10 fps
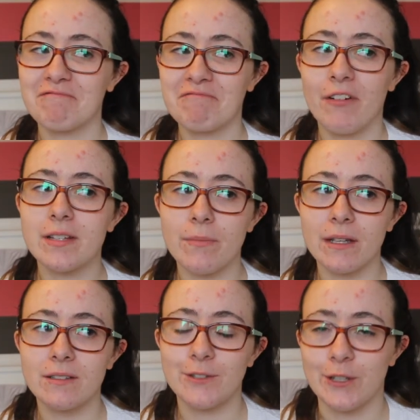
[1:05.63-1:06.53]
for
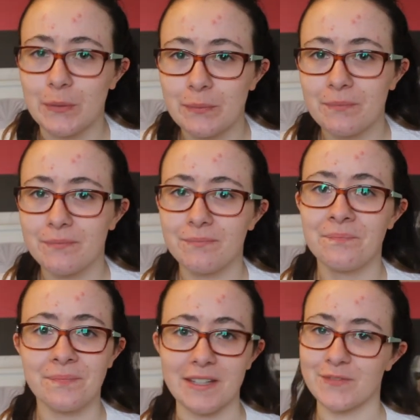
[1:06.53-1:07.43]
something to do
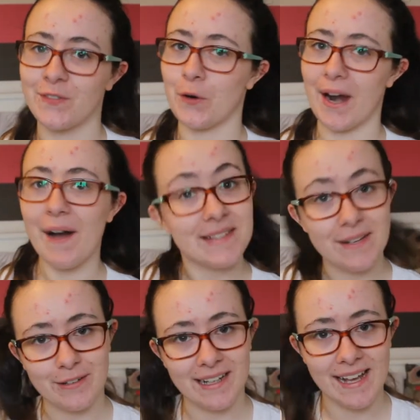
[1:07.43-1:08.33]
these 4 hours
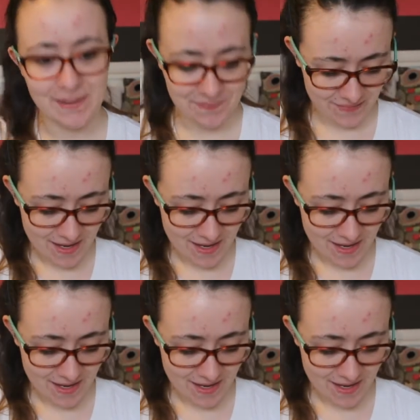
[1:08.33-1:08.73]
every day.